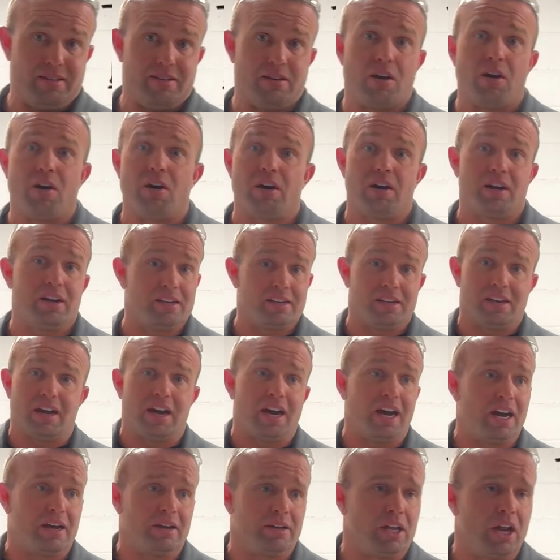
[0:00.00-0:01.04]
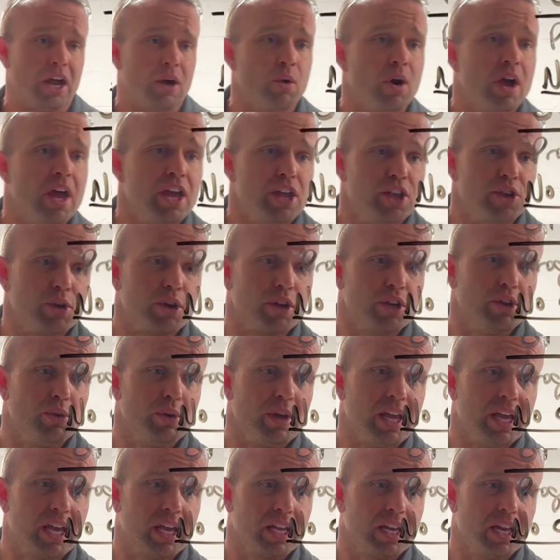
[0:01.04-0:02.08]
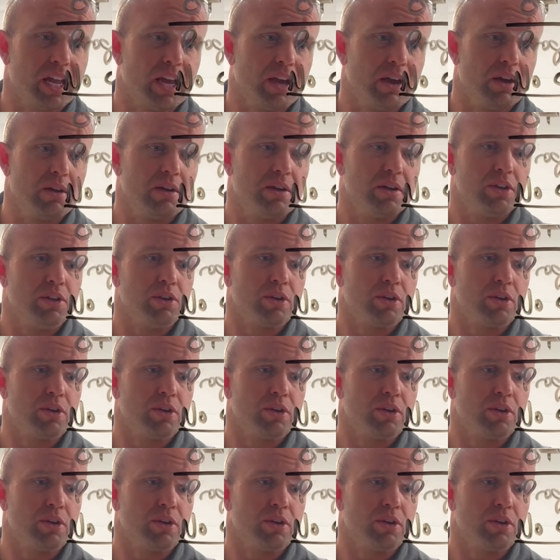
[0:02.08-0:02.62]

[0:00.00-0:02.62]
You can do Inconel,